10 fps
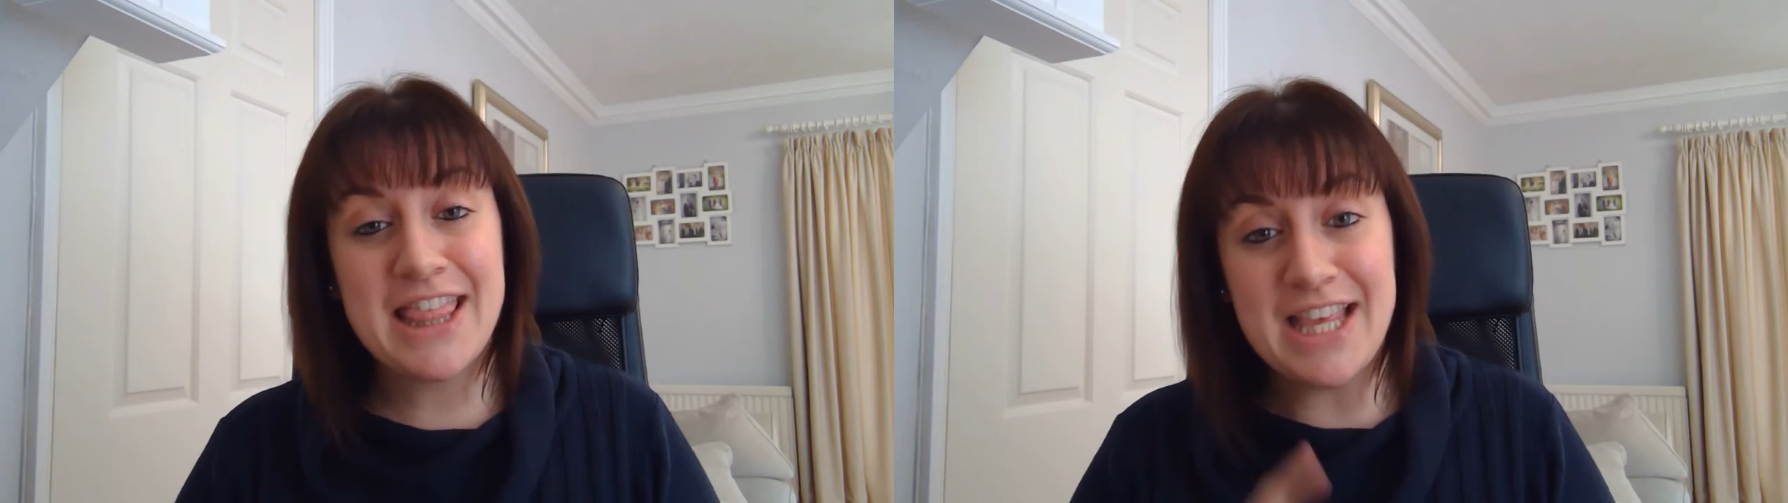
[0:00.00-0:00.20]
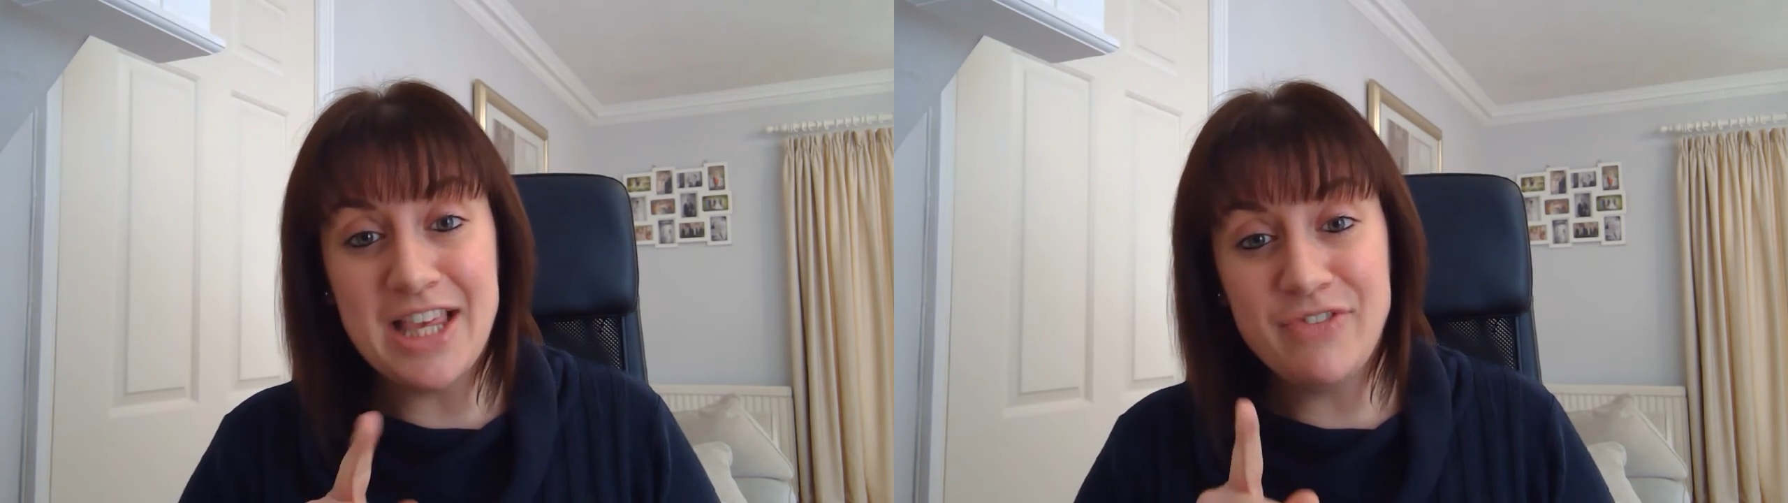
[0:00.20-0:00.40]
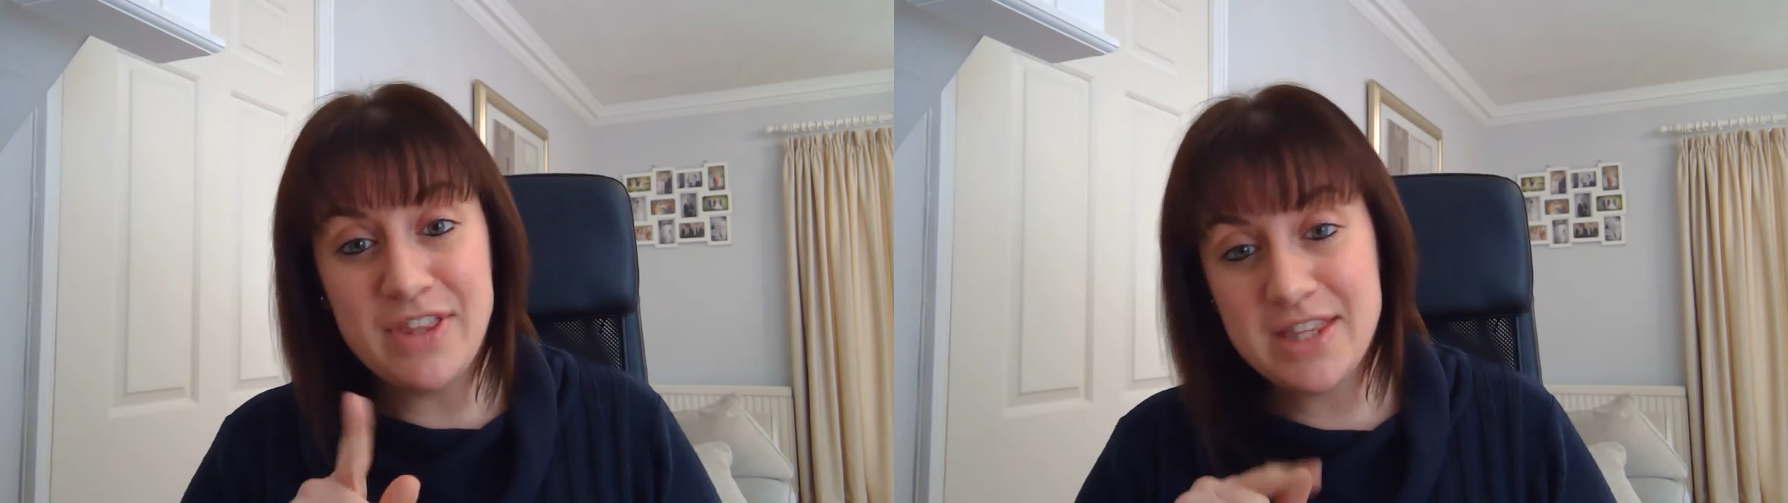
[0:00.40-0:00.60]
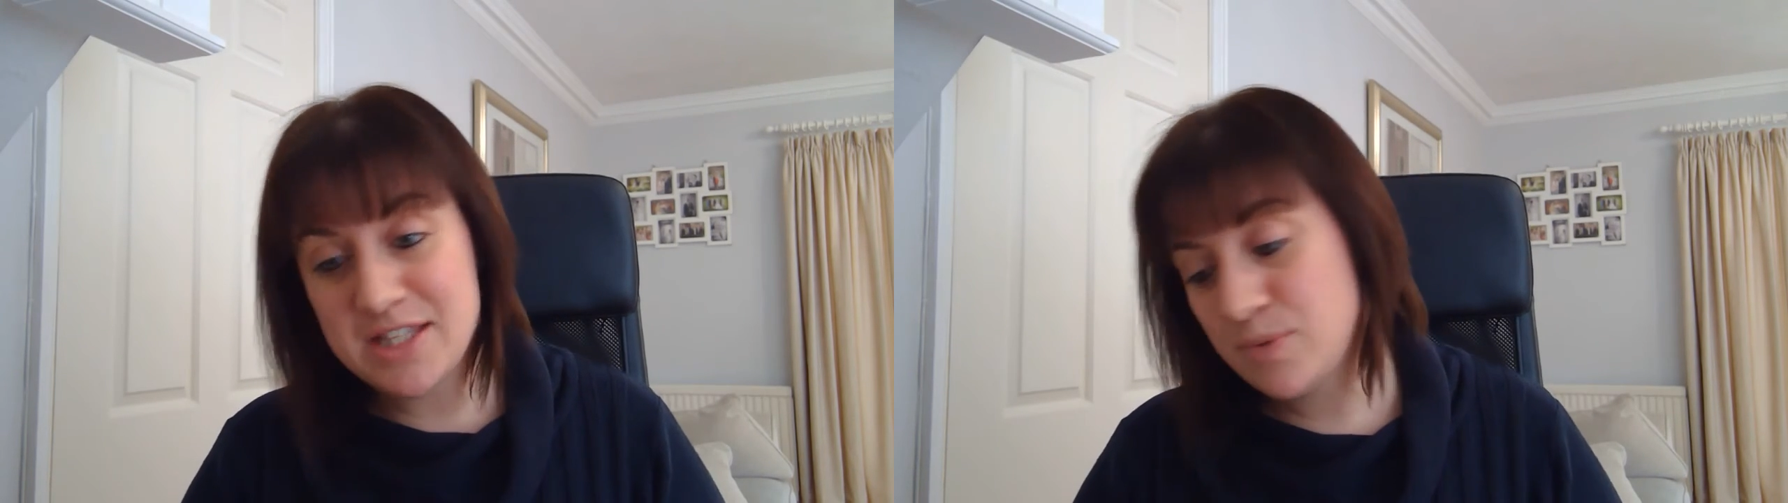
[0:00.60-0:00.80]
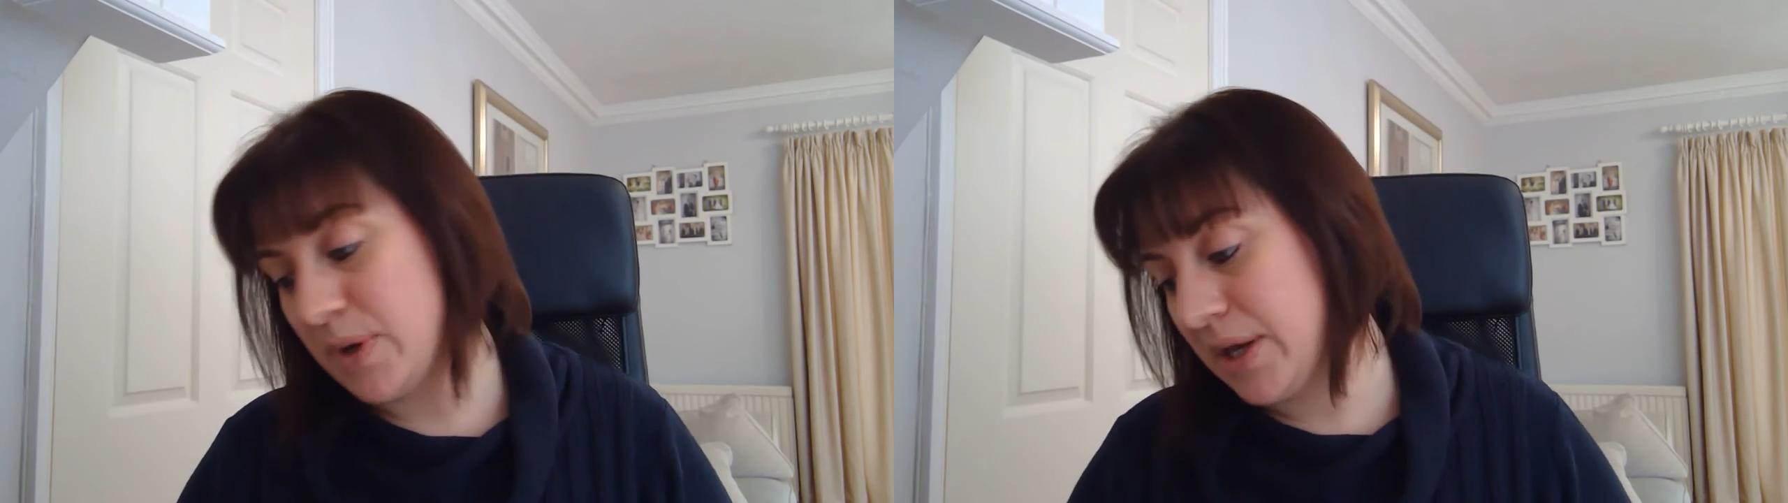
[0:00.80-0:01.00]
Think of it
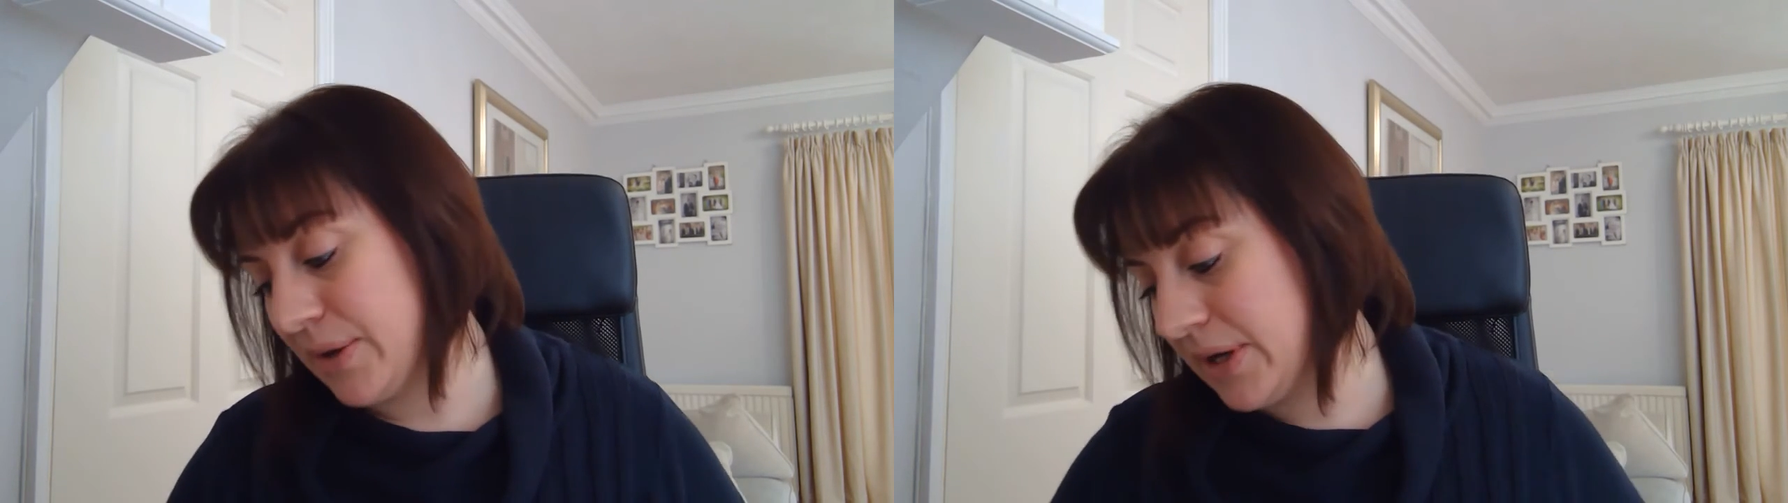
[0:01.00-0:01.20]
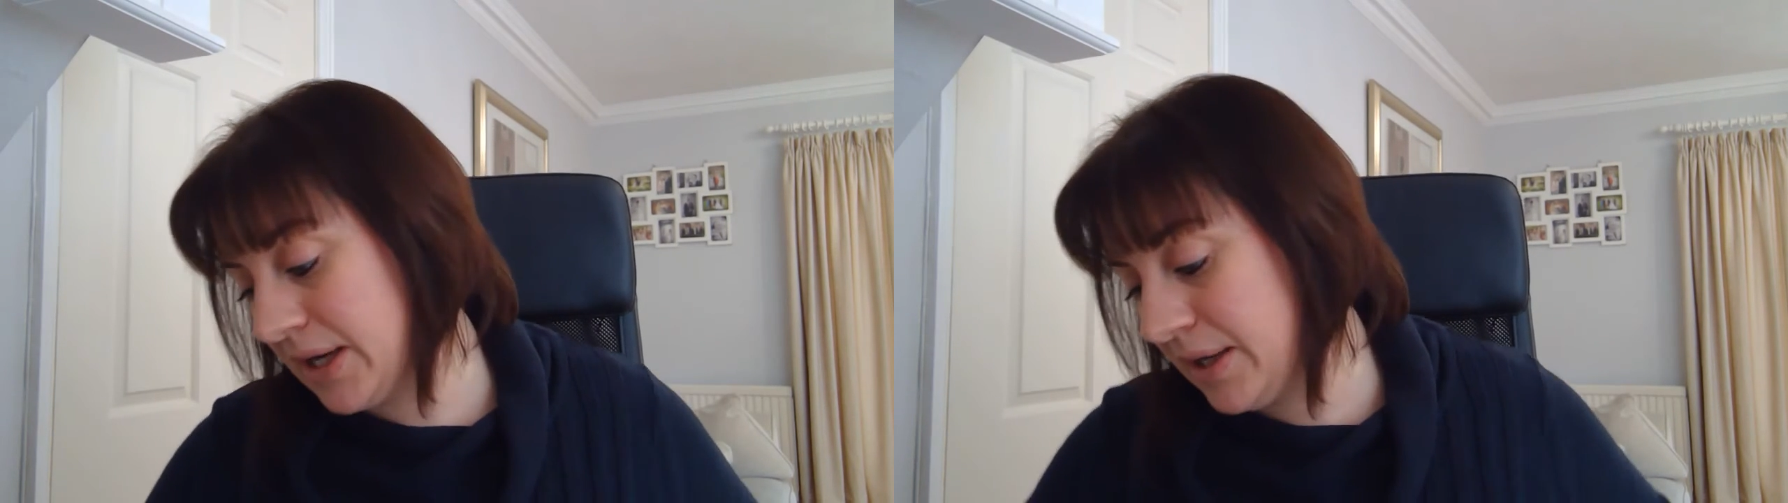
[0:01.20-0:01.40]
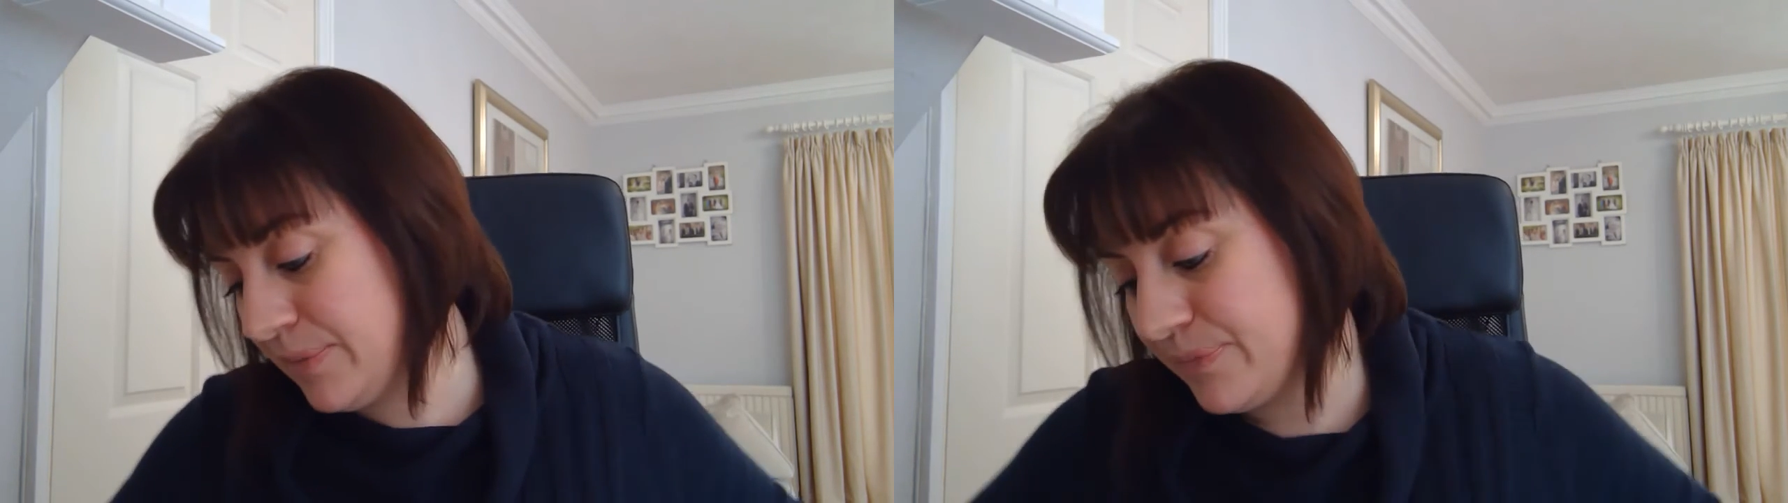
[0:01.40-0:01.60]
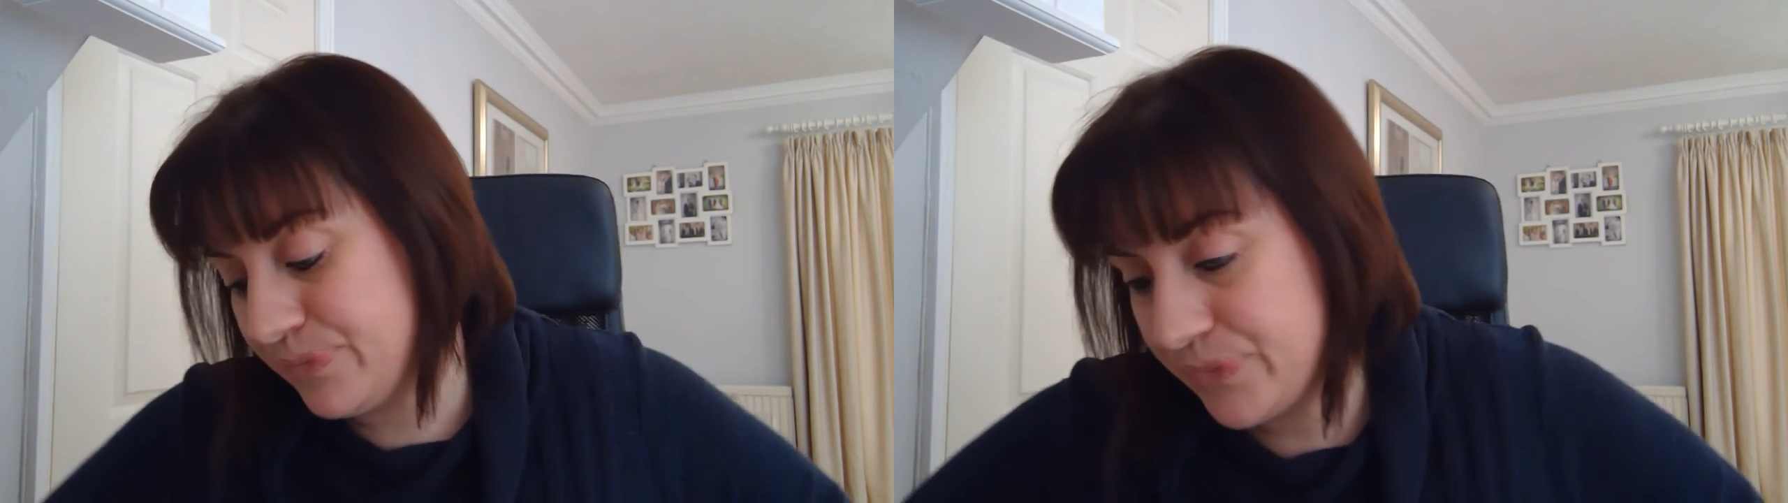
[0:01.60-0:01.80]
this way, okay?